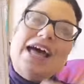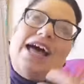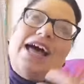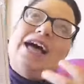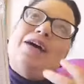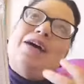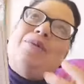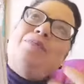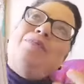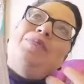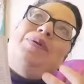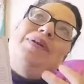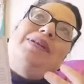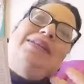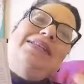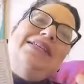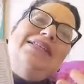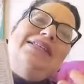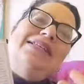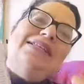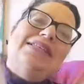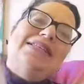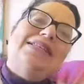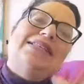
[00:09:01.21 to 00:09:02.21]

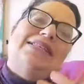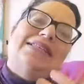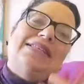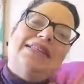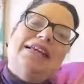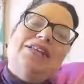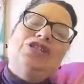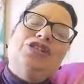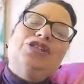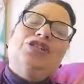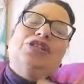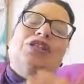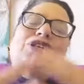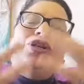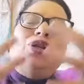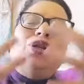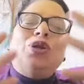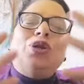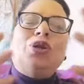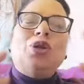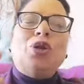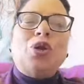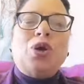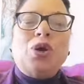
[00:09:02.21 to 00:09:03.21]
Humbleness is such a
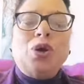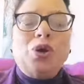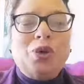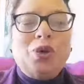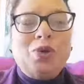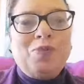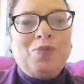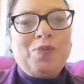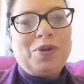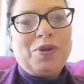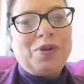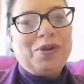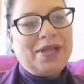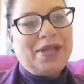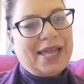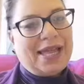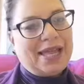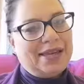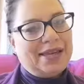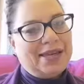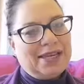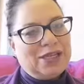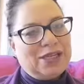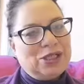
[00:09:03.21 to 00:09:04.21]
noble
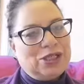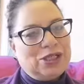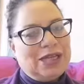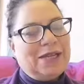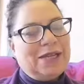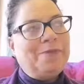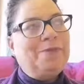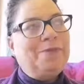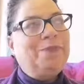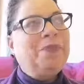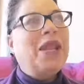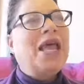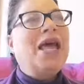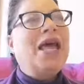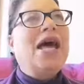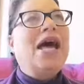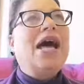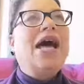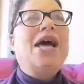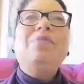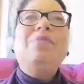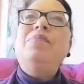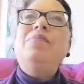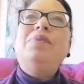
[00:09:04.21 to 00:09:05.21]
energy.
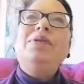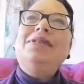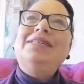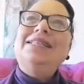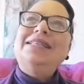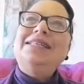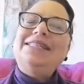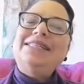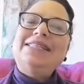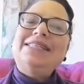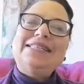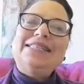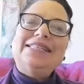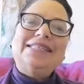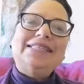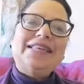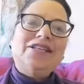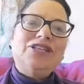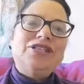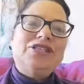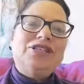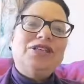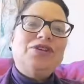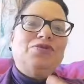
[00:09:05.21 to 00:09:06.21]
Humbleness is
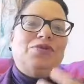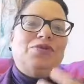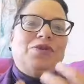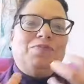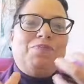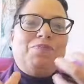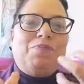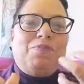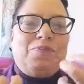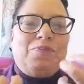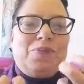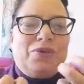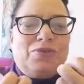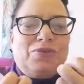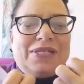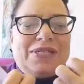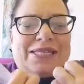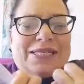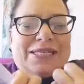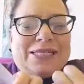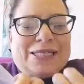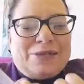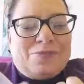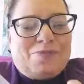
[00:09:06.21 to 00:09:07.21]
such a
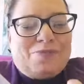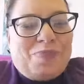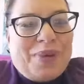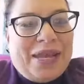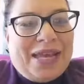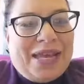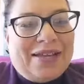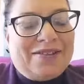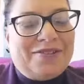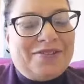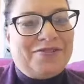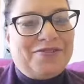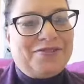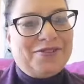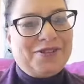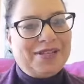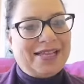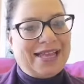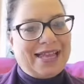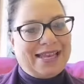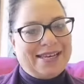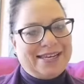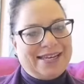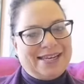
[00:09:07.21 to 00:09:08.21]
respectful
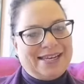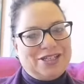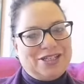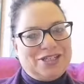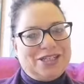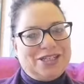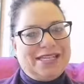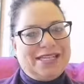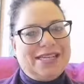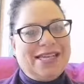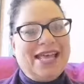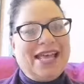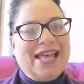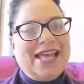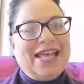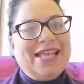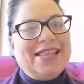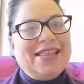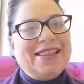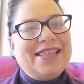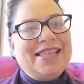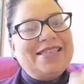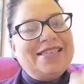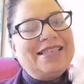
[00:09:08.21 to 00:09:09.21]
energy.
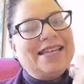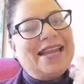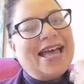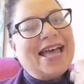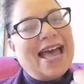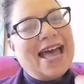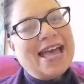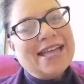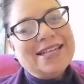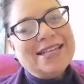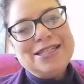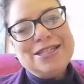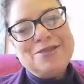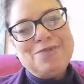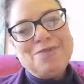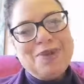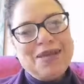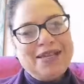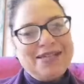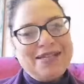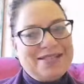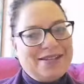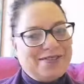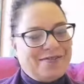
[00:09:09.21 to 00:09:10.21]
There's an
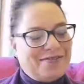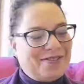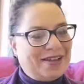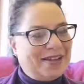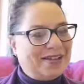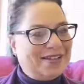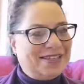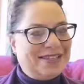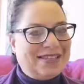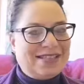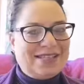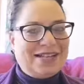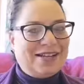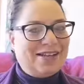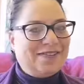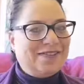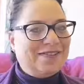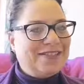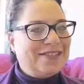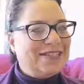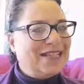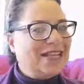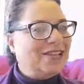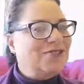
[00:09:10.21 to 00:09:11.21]
aspect of
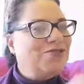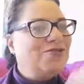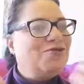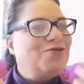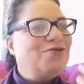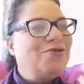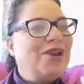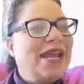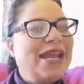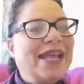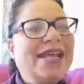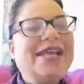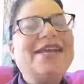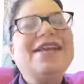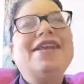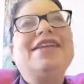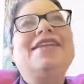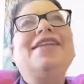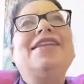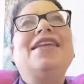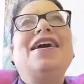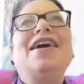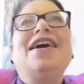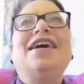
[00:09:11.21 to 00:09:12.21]
ourselves that
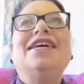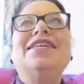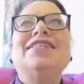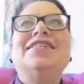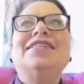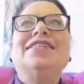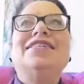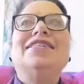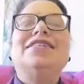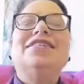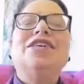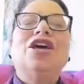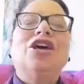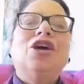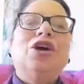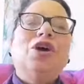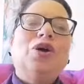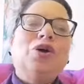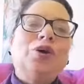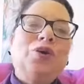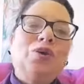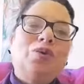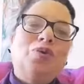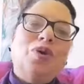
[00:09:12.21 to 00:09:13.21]
recognizes
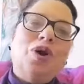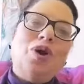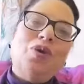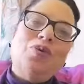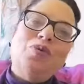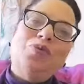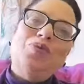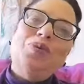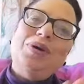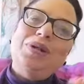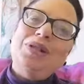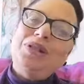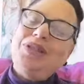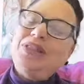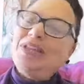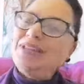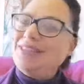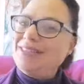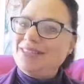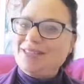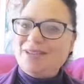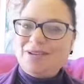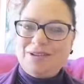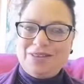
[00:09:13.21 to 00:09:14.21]
who are with
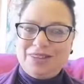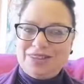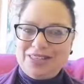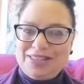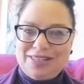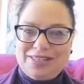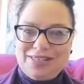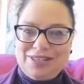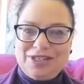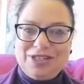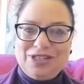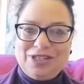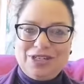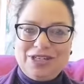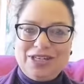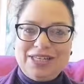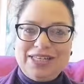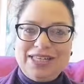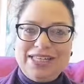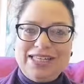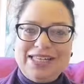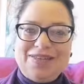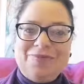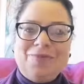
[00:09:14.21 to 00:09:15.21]
us on this
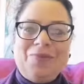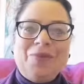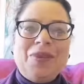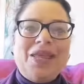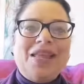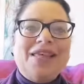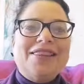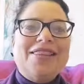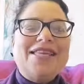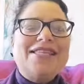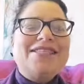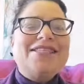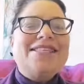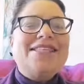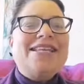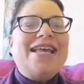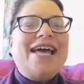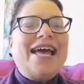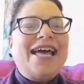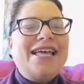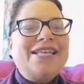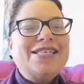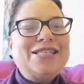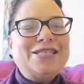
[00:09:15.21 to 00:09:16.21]
journey. There's an
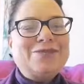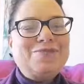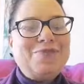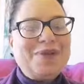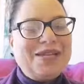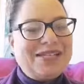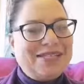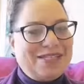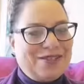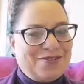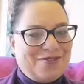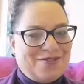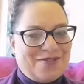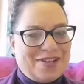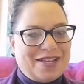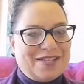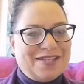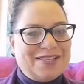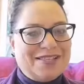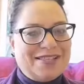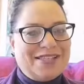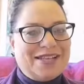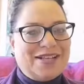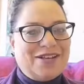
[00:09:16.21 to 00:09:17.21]
aspect of
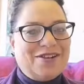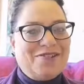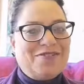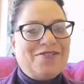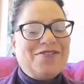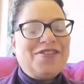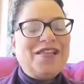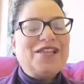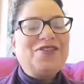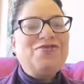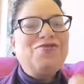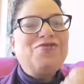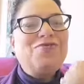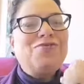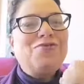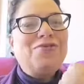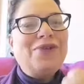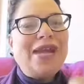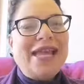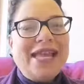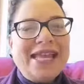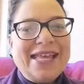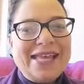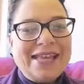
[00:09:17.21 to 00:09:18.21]
ourselves that
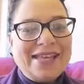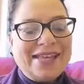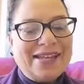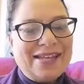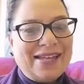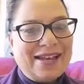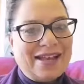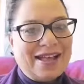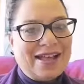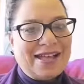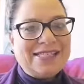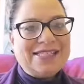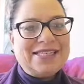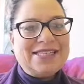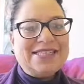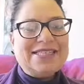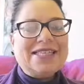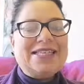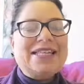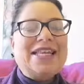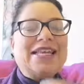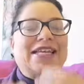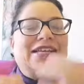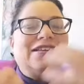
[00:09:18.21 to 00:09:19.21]
recognizes
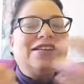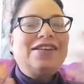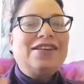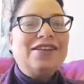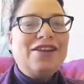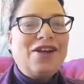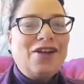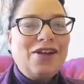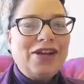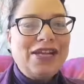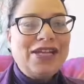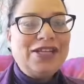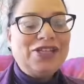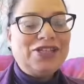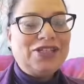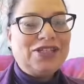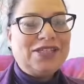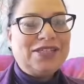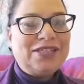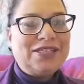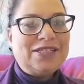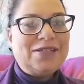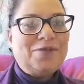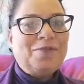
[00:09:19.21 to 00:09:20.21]
and
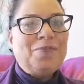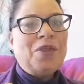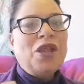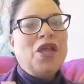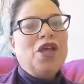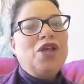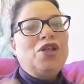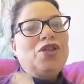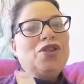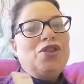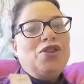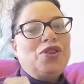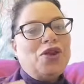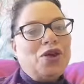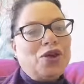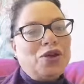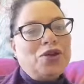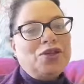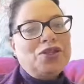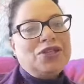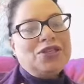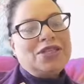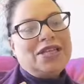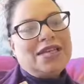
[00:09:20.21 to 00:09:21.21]
acknowledges
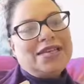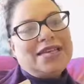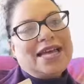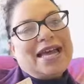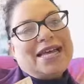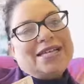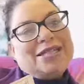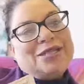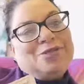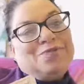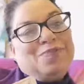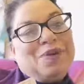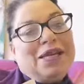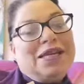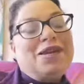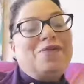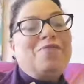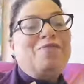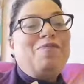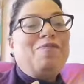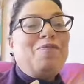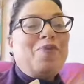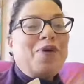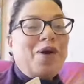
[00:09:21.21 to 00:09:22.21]
those that has been
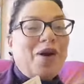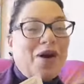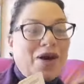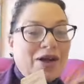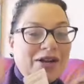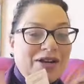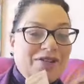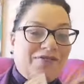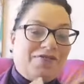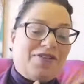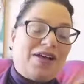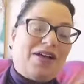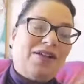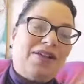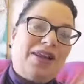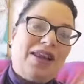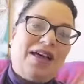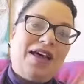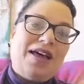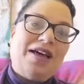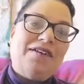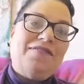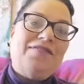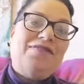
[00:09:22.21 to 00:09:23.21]
a part of our
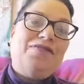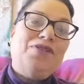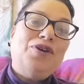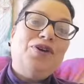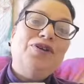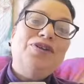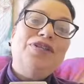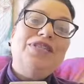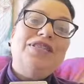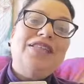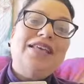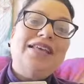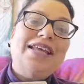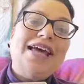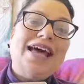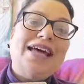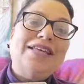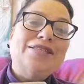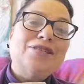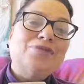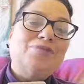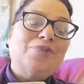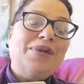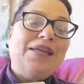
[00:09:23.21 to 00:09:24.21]
life, those that
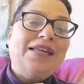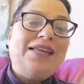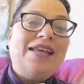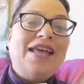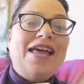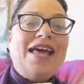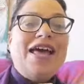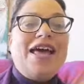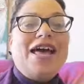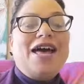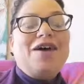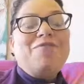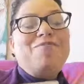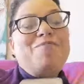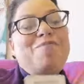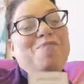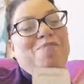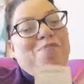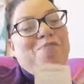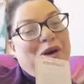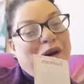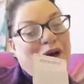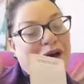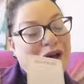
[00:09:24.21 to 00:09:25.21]
has been a
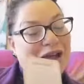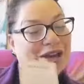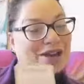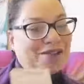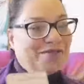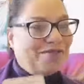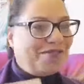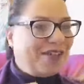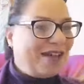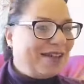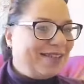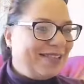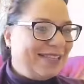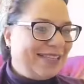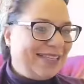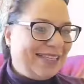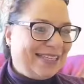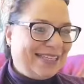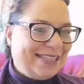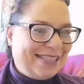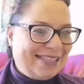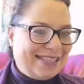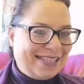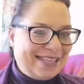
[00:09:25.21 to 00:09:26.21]
part of our
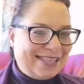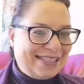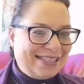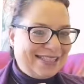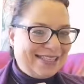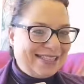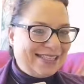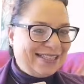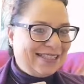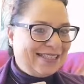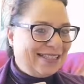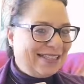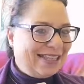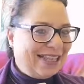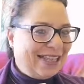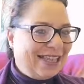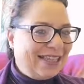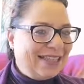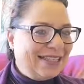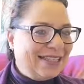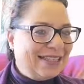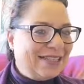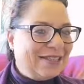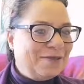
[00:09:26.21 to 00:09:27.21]
successes,
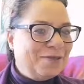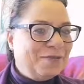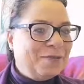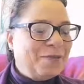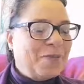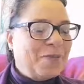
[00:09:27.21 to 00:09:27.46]
yes?